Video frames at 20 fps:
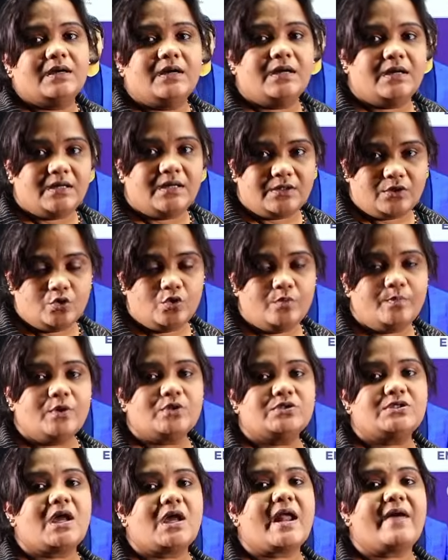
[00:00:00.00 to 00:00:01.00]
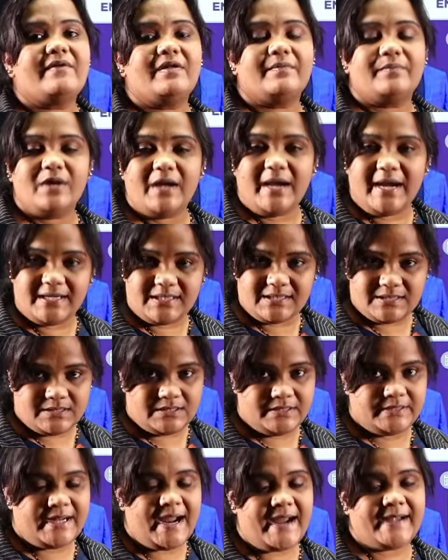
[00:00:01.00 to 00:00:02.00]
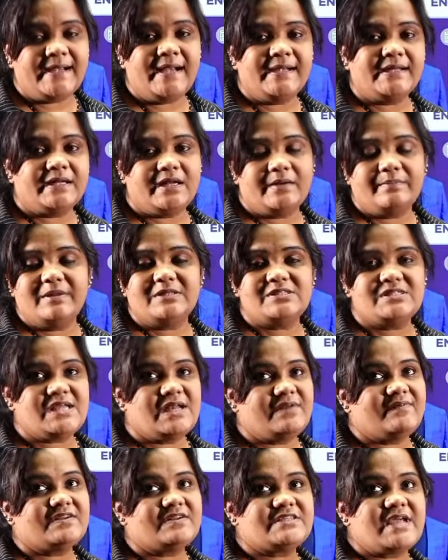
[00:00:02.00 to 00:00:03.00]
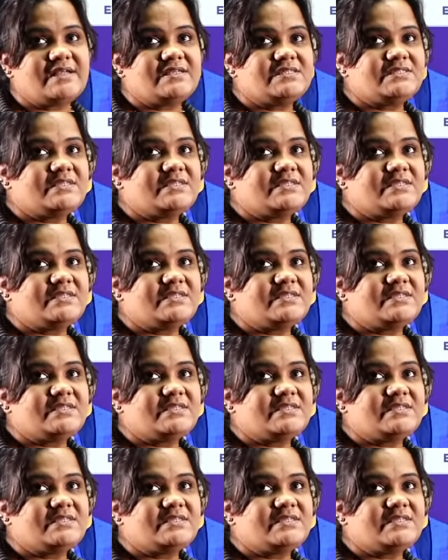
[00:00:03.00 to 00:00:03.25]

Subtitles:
2 books are available at 999 plus delivery charges